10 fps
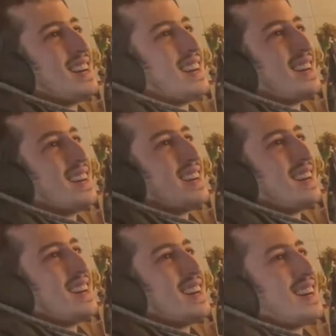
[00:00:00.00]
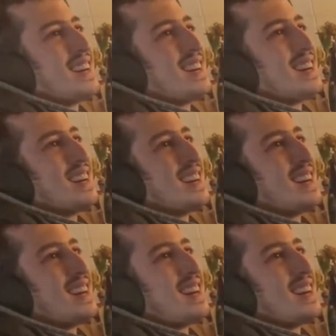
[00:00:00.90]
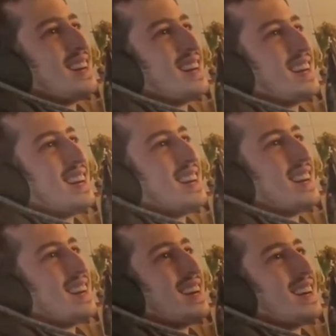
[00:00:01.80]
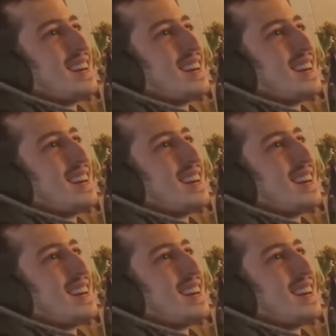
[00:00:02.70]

uh, because they were working on their own